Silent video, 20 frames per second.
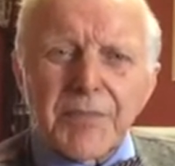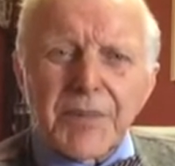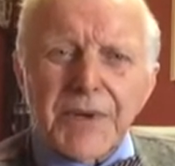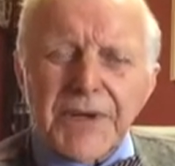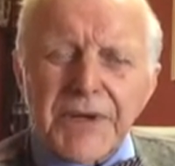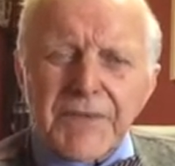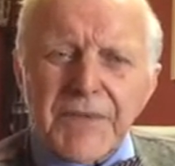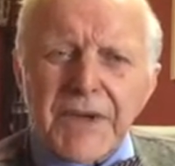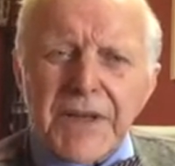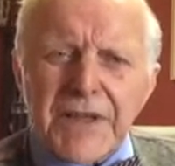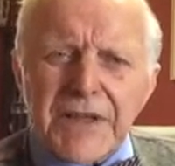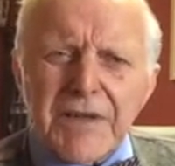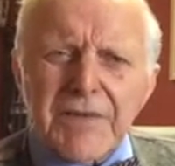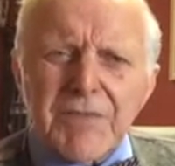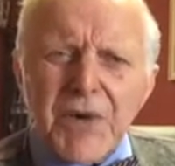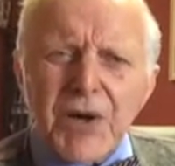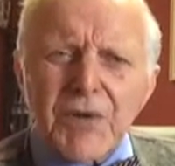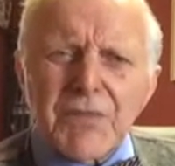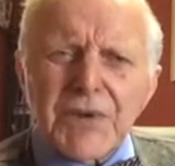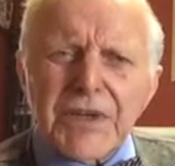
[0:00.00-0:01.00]
But at the
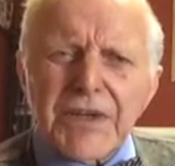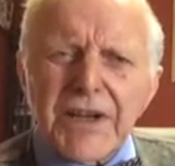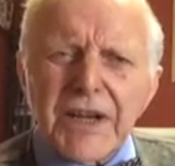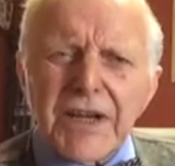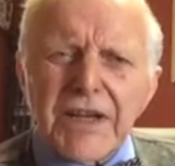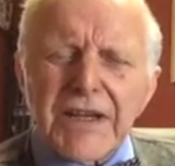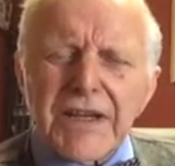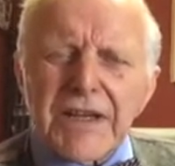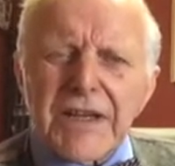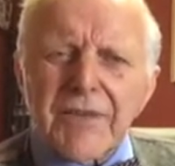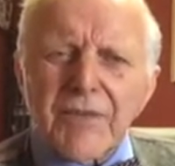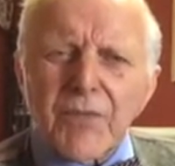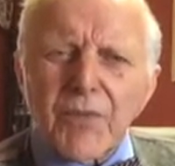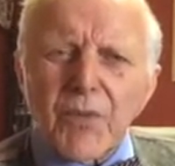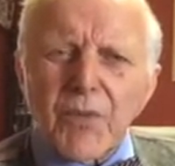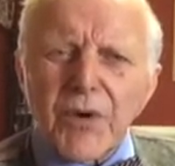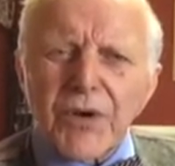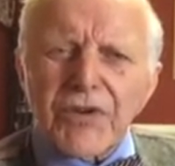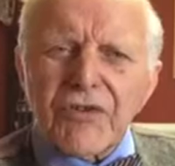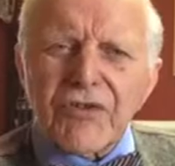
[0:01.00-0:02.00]
moment,
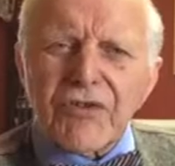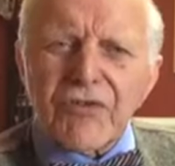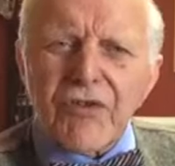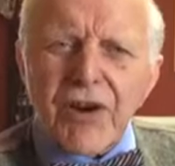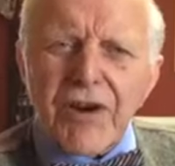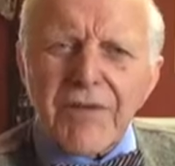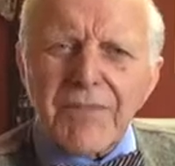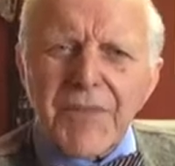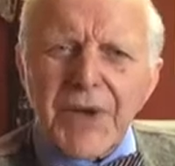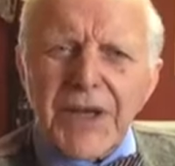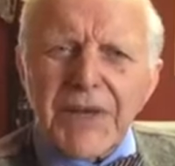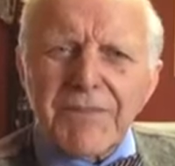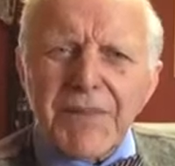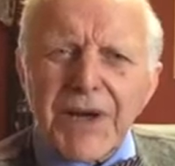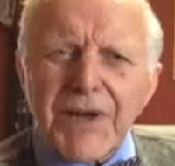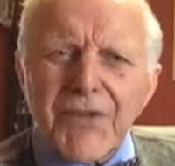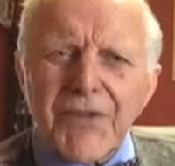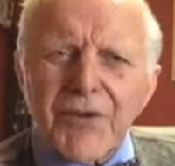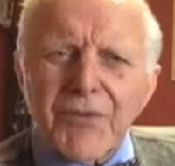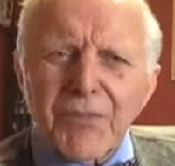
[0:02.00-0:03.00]
what struck me
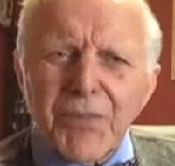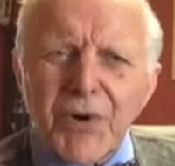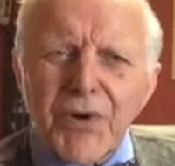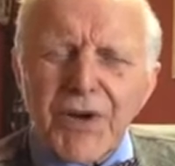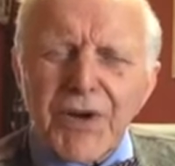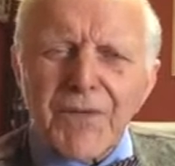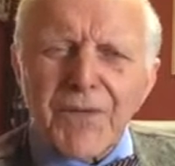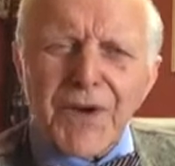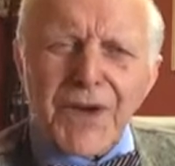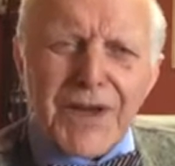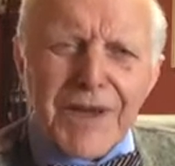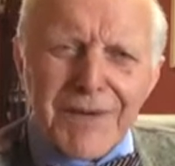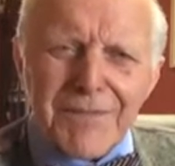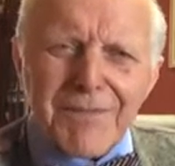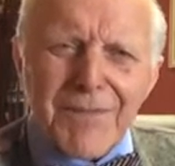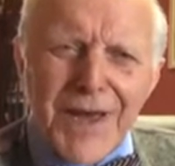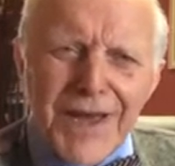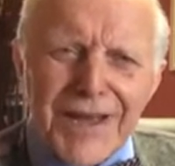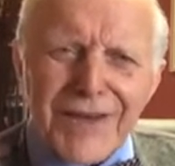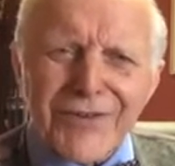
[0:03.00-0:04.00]
about the book, if I come
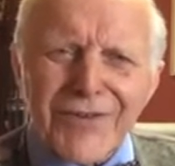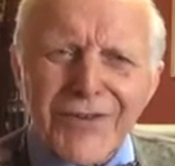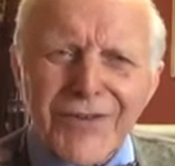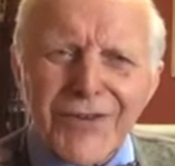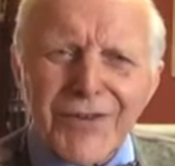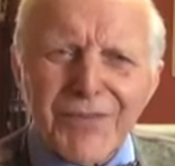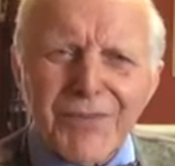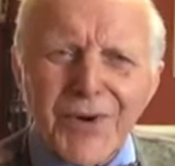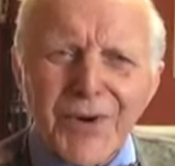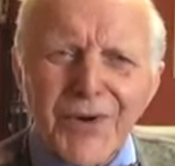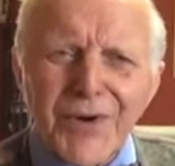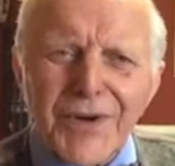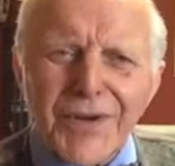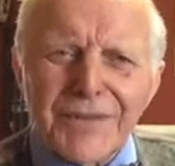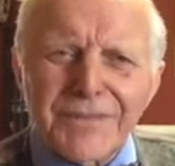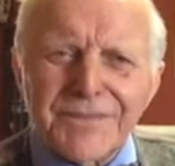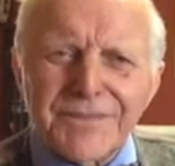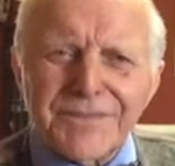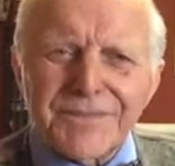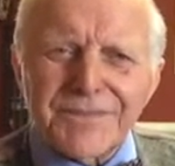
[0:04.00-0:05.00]
back to the book,